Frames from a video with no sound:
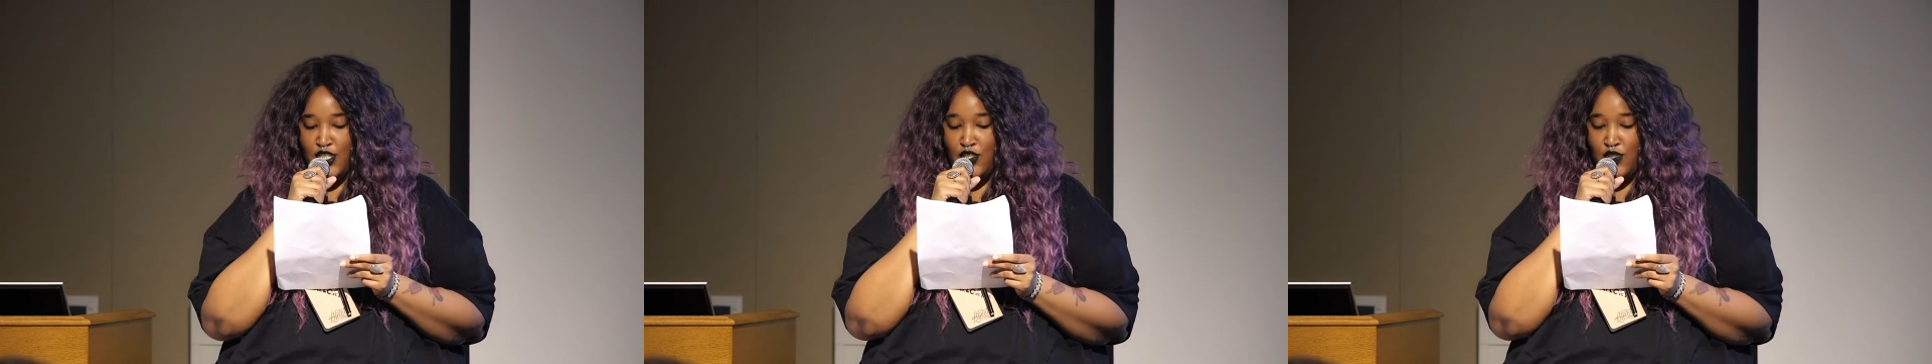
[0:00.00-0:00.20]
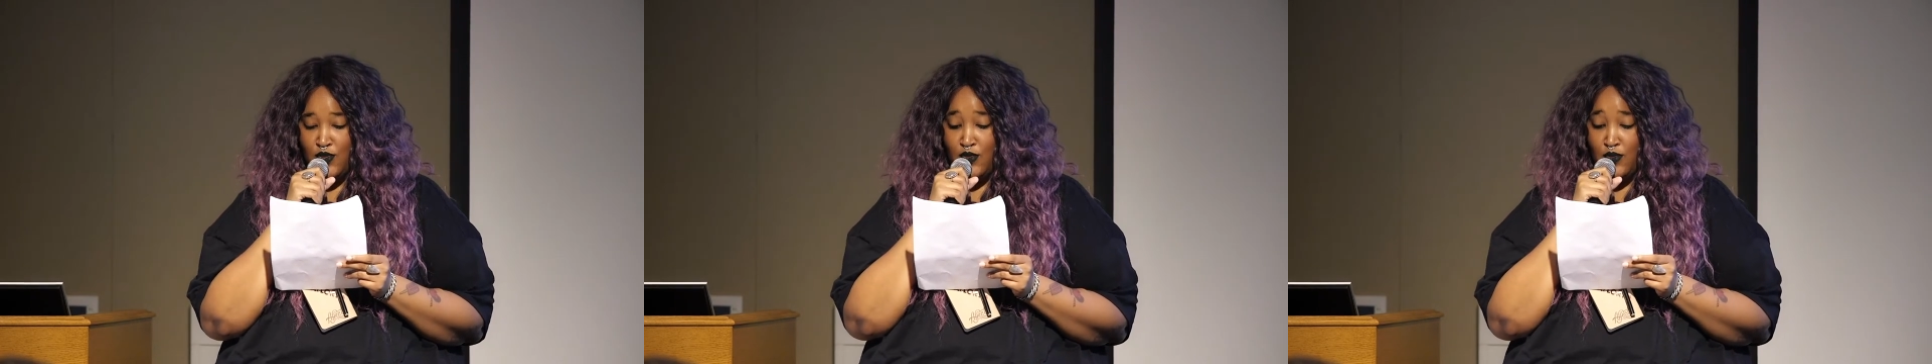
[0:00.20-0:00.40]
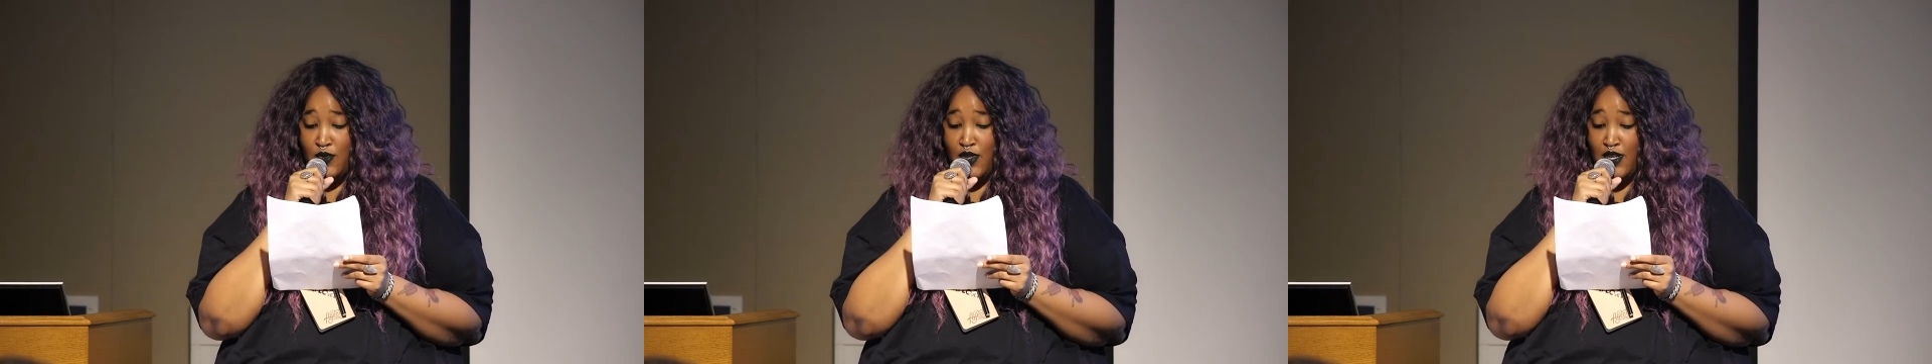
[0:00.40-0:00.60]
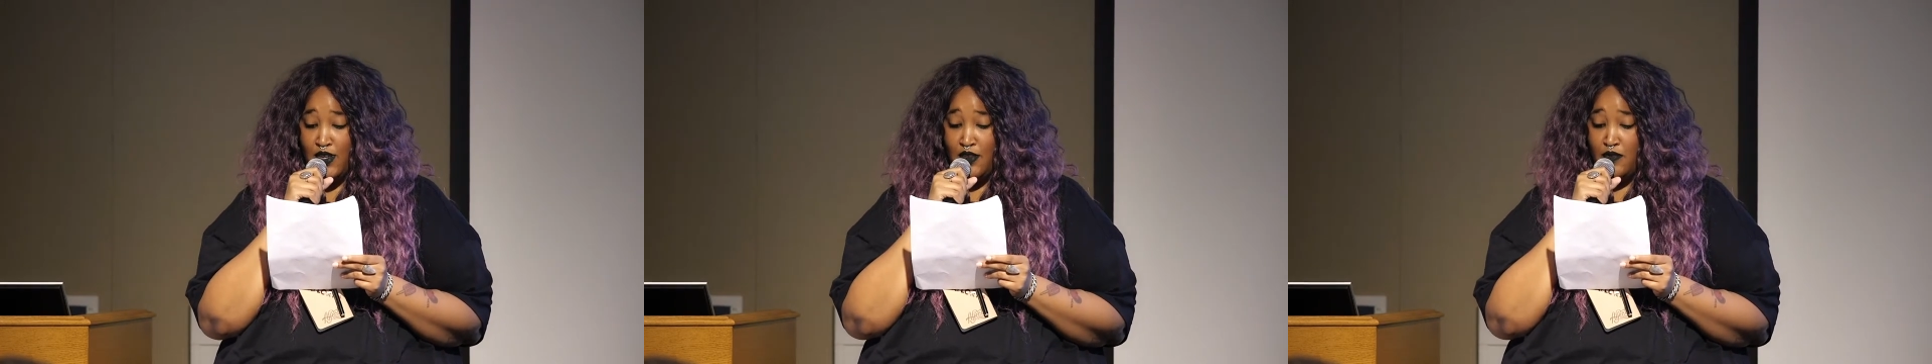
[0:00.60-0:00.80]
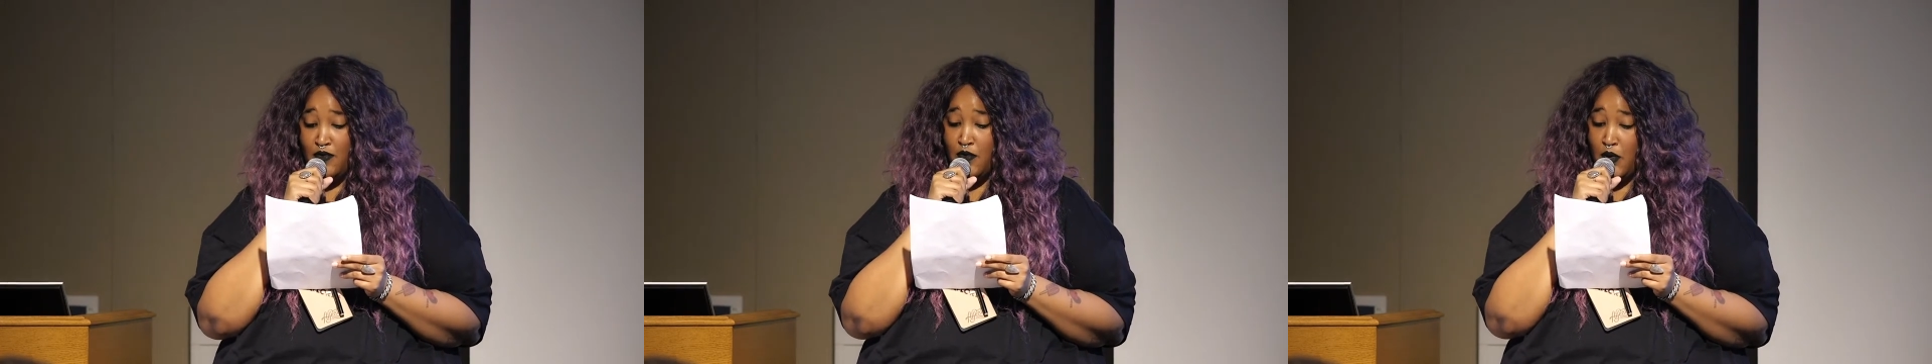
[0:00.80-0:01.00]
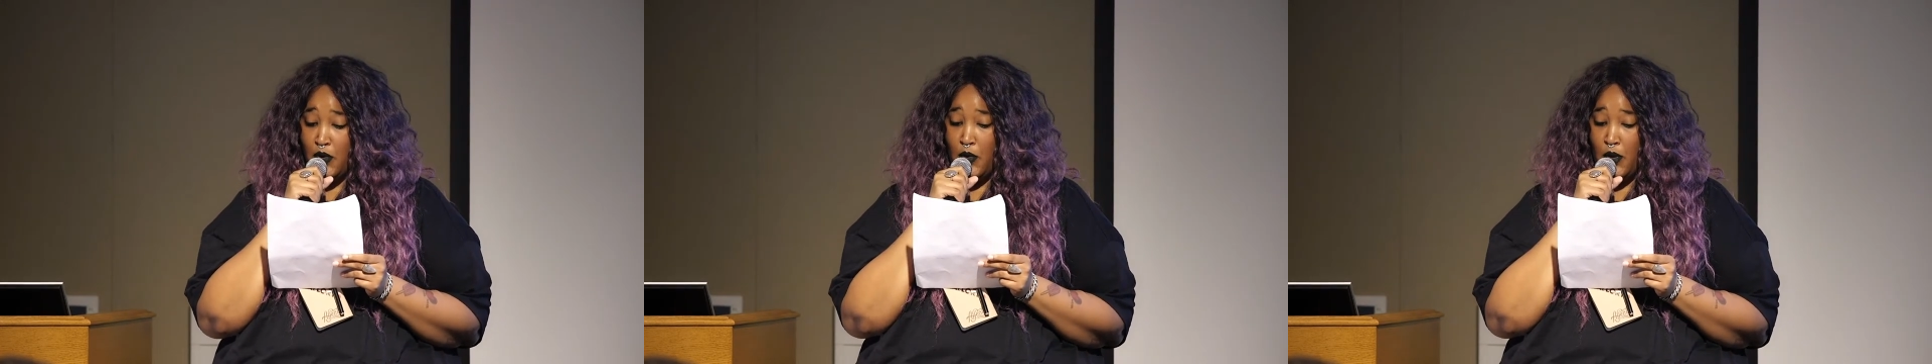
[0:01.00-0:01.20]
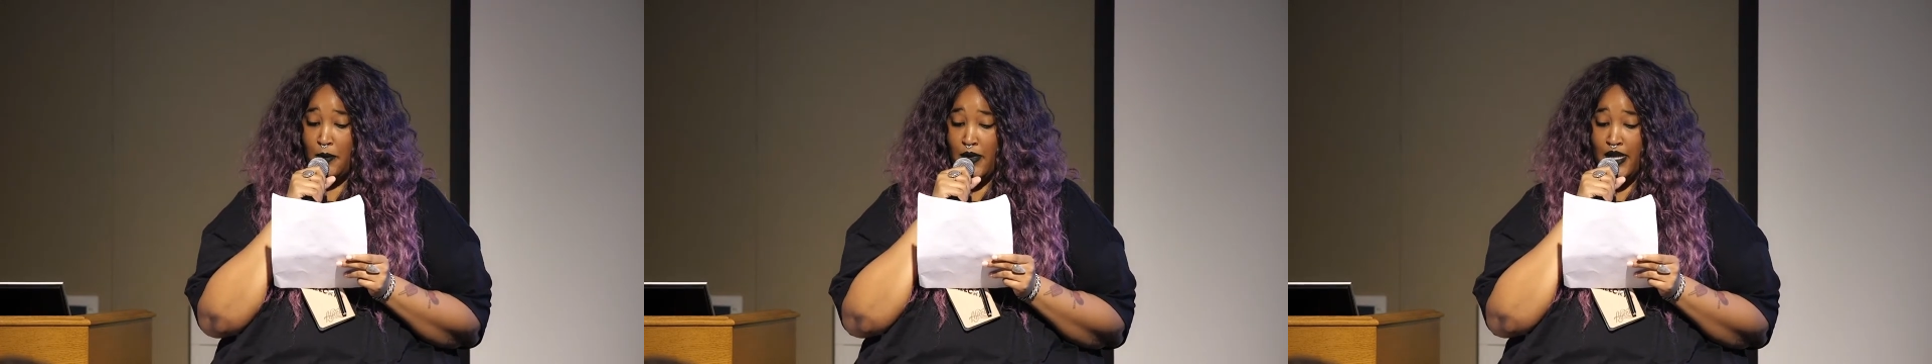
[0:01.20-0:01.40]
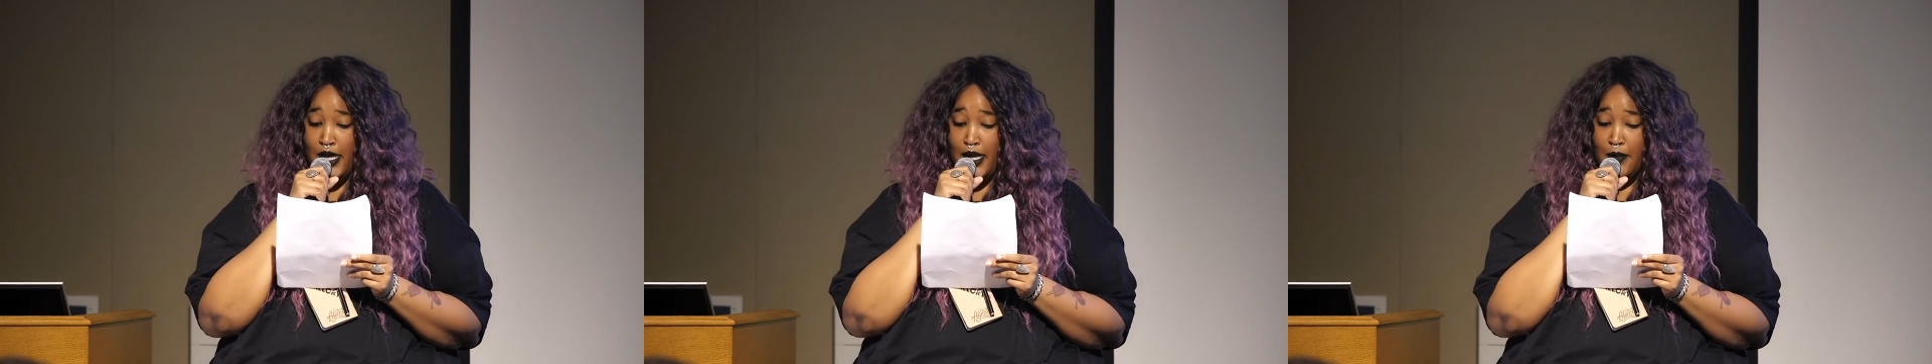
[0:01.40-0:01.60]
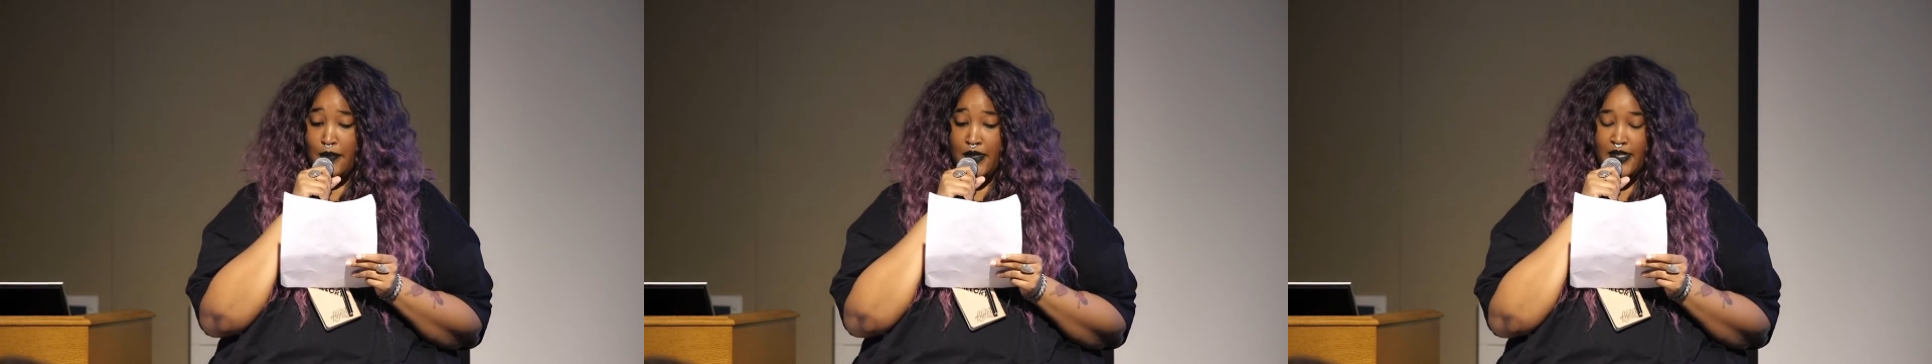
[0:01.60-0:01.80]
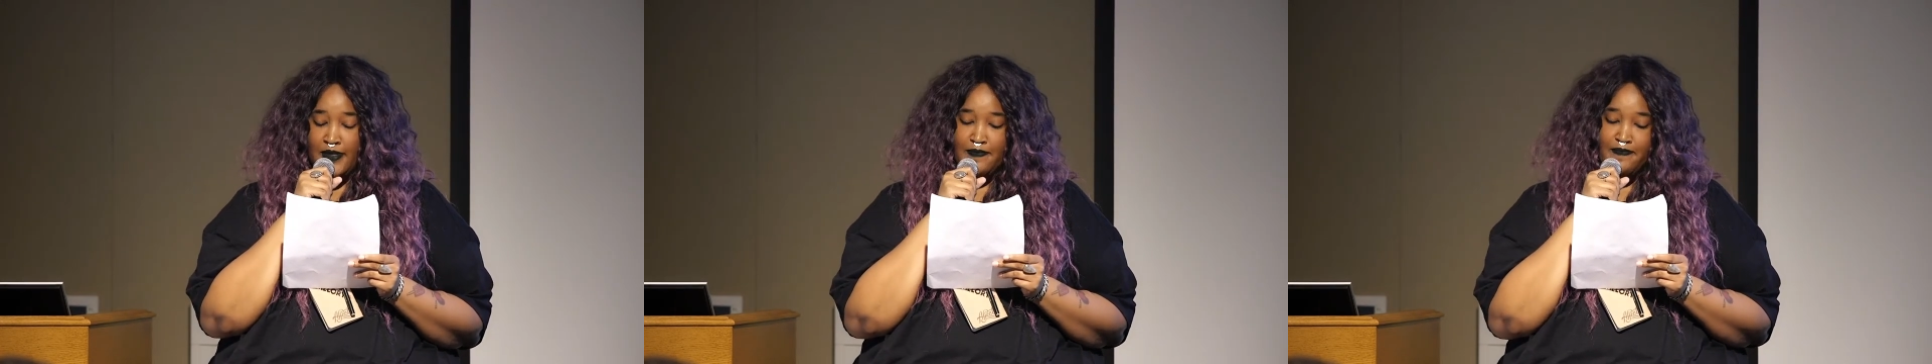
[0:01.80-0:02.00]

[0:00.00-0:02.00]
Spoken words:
issue of cripping up.